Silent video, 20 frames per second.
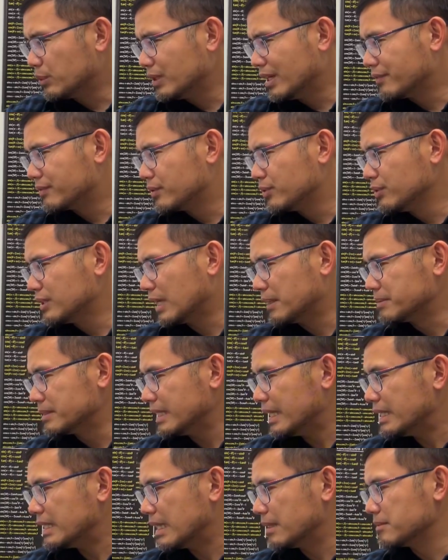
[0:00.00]
we have 2 times
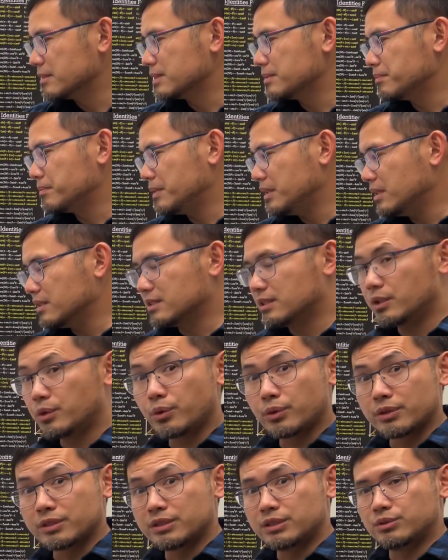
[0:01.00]
a times b is
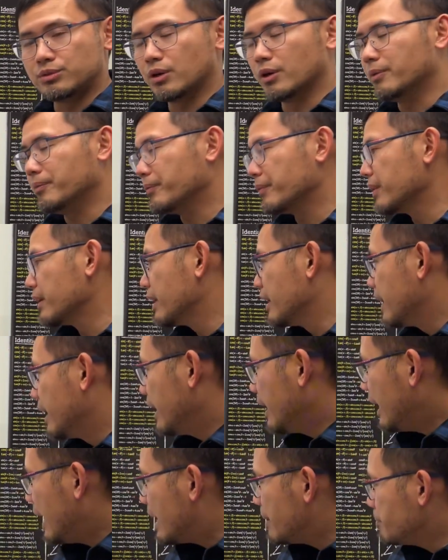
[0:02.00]
equal to 0.
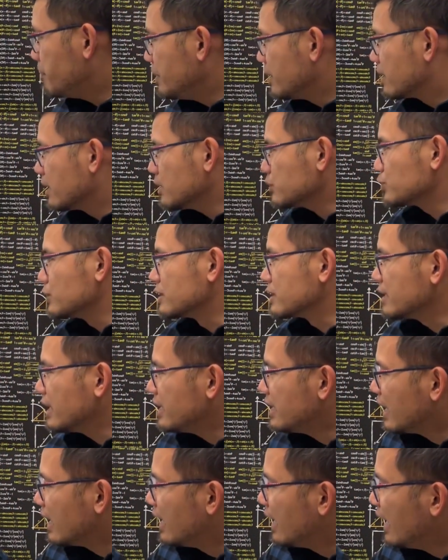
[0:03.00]
And because we
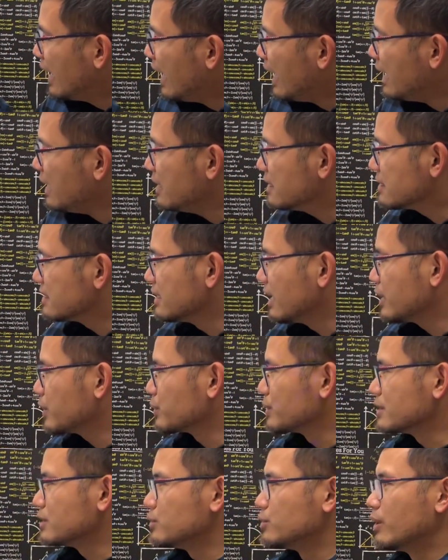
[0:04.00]
said that a is not
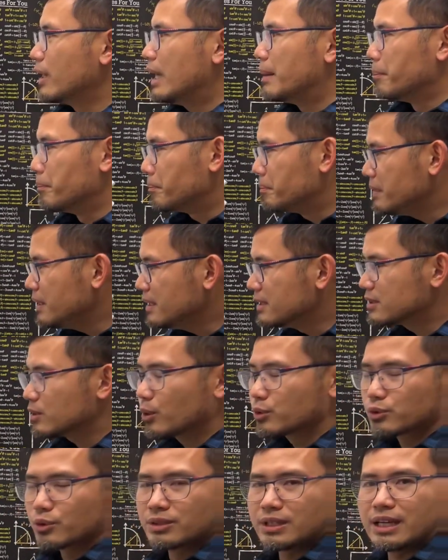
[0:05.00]
equal to 0 and b is
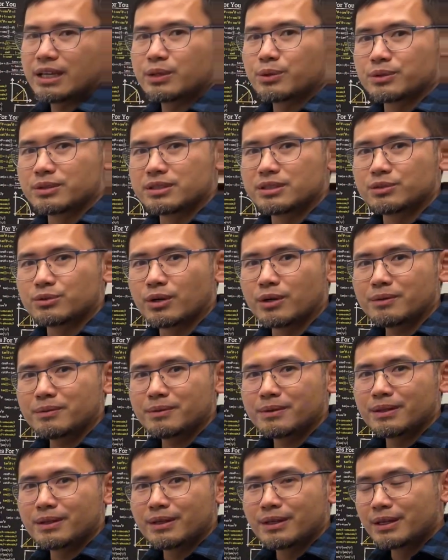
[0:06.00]
also not equal to 0,
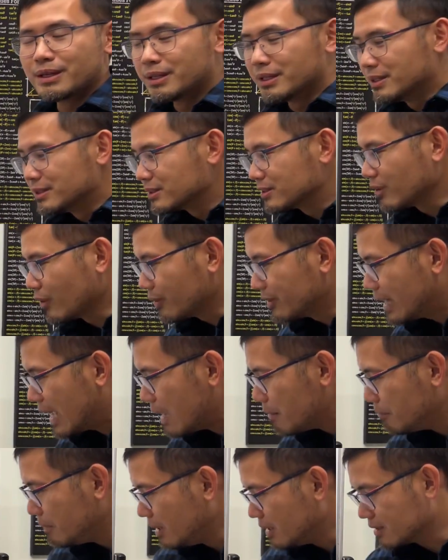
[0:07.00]
so
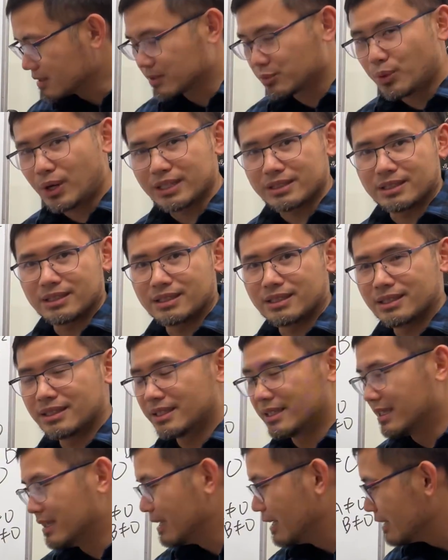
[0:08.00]
that means what?
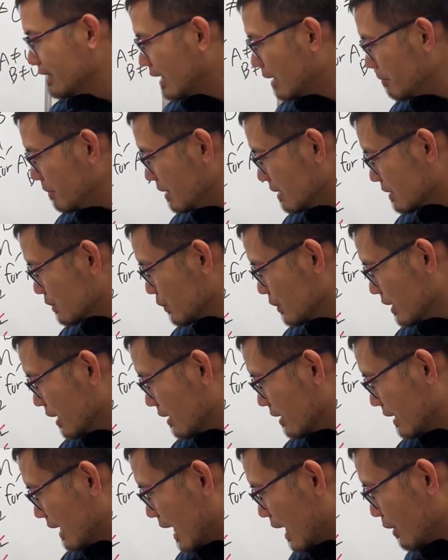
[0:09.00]
That means we
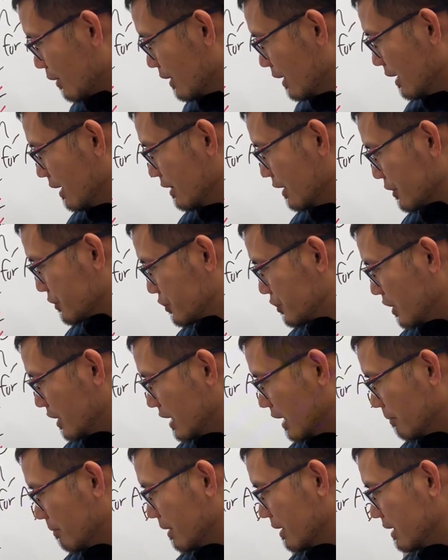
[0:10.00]
can now
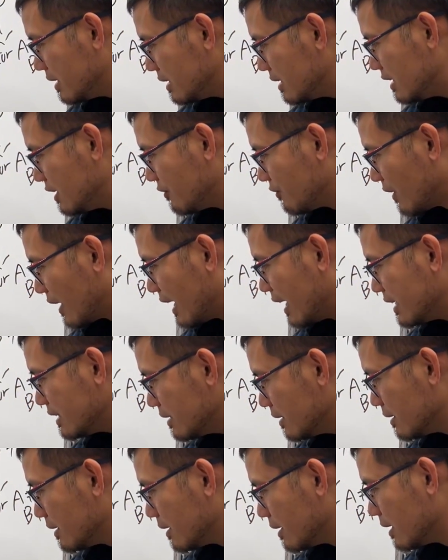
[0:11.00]
legitimately
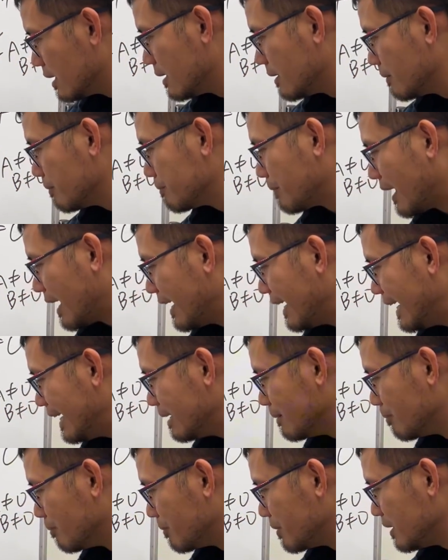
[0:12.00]
divide by a
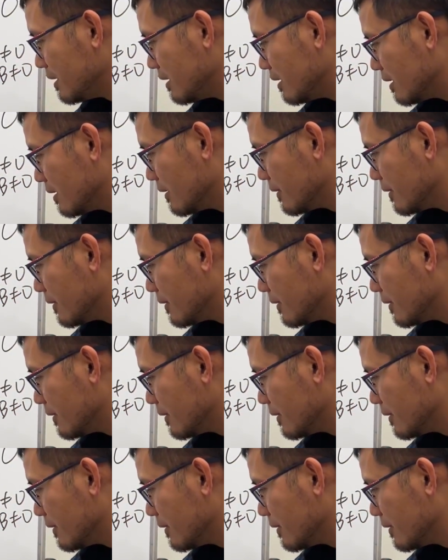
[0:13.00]
and b.